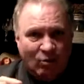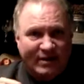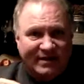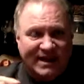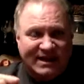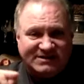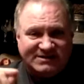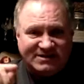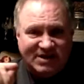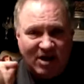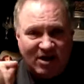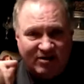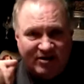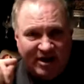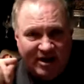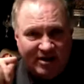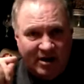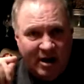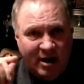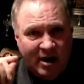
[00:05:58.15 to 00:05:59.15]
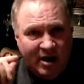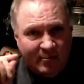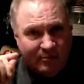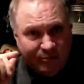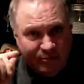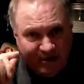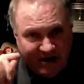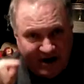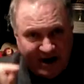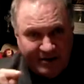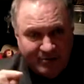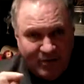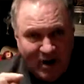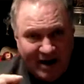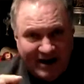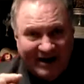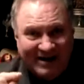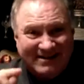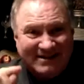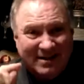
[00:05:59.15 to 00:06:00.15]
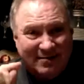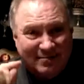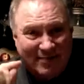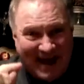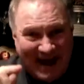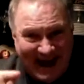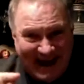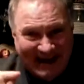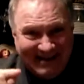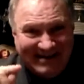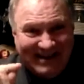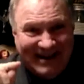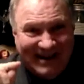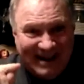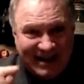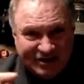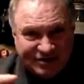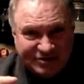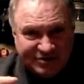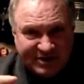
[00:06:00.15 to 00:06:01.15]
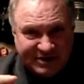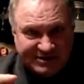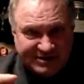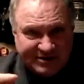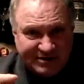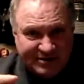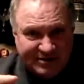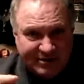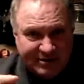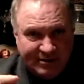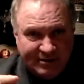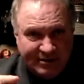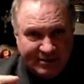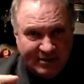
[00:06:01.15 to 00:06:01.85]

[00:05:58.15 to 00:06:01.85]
When they started printing money to pay the interest,